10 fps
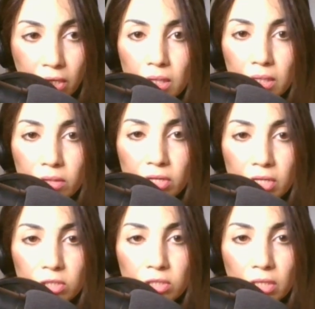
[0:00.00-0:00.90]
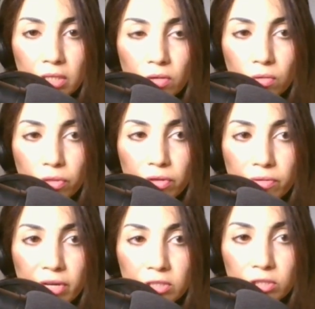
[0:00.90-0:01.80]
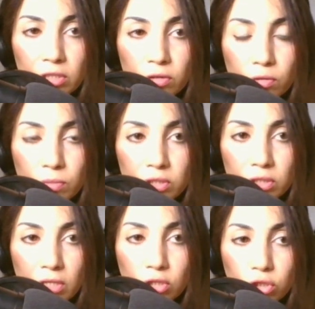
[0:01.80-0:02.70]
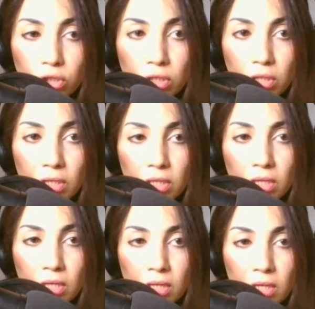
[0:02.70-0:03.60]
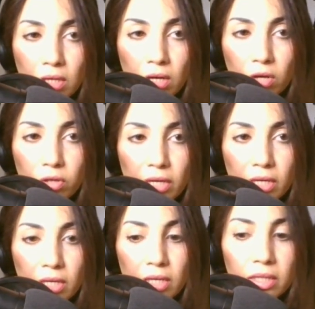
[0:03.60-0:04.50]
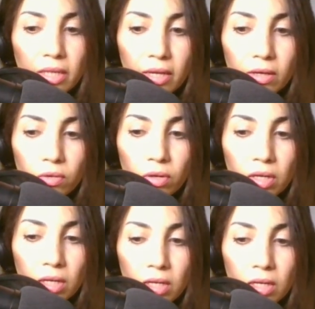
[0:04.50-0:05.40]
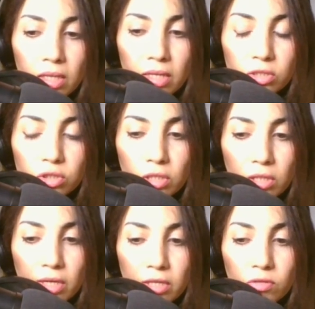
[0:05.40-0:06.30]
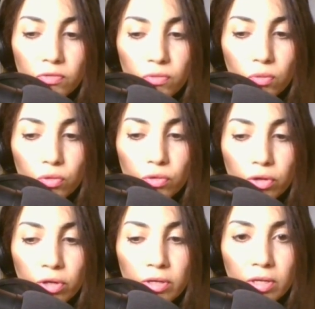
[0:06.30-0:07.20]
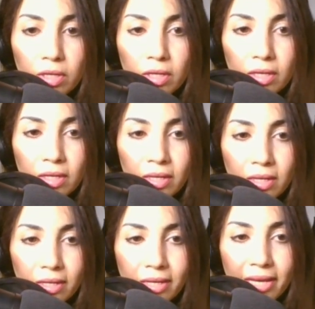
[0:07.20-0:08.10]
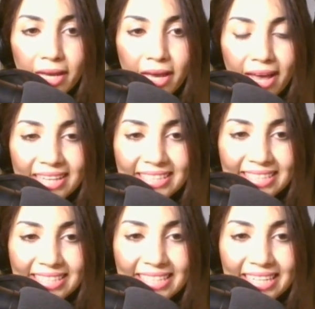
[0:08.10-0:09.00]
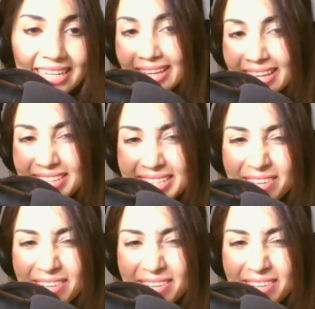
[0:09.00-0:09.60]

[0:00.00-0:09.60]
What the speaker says: Here it is. I called the directory Chrome extension. Okay, now let's select folder. Okay, as you see, here's our